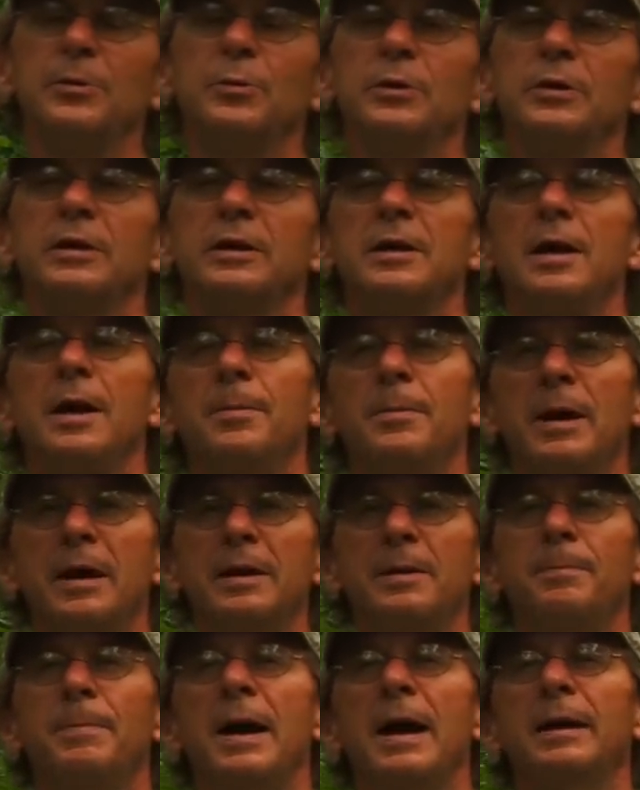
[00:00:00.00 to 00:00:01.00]
were to come on
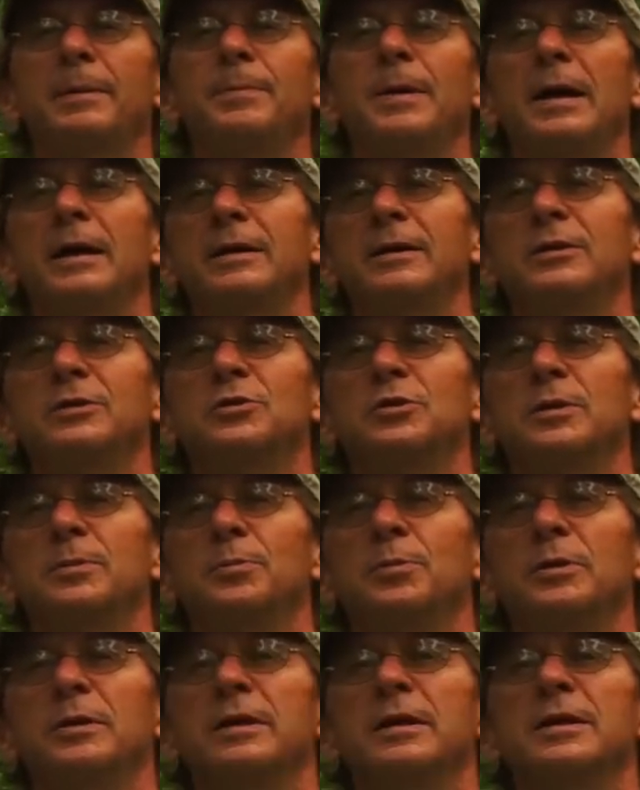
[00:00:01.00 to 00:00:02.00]
a backpacking
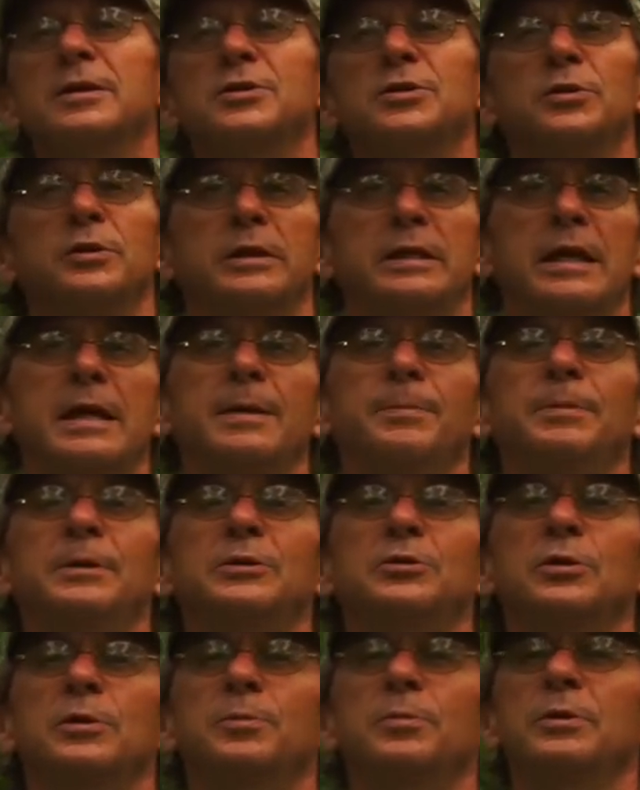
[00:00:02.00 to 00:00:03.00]
trip with us or a camping
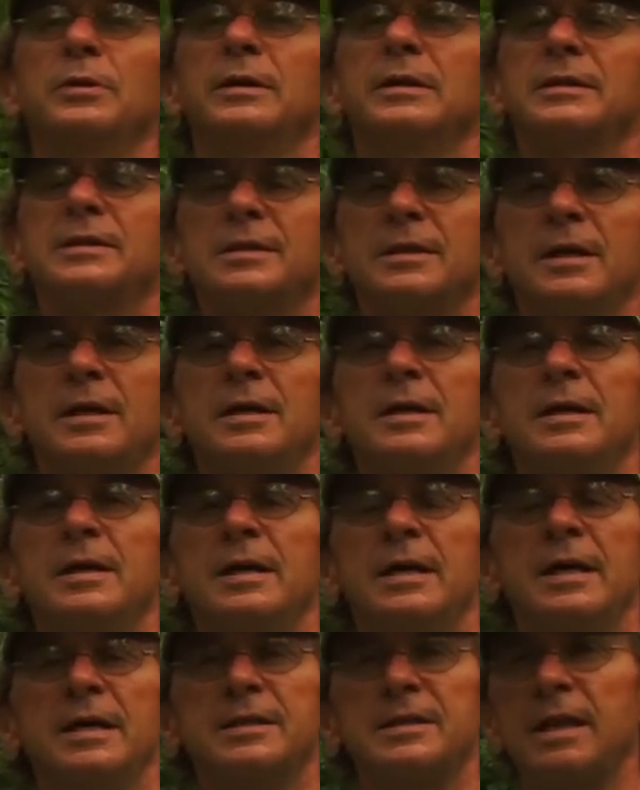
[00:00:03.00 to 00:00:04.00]
trip with us
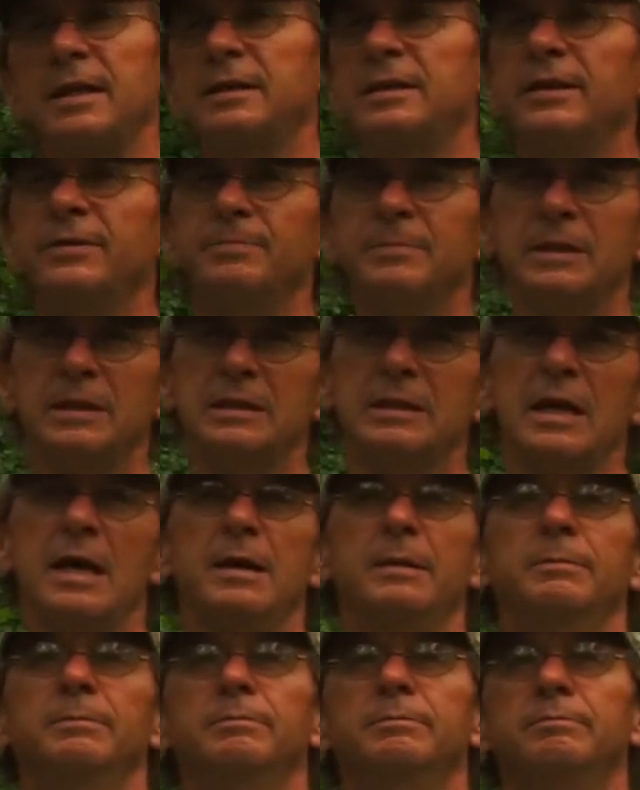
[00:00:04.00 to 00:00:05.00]
is I'd give them the tent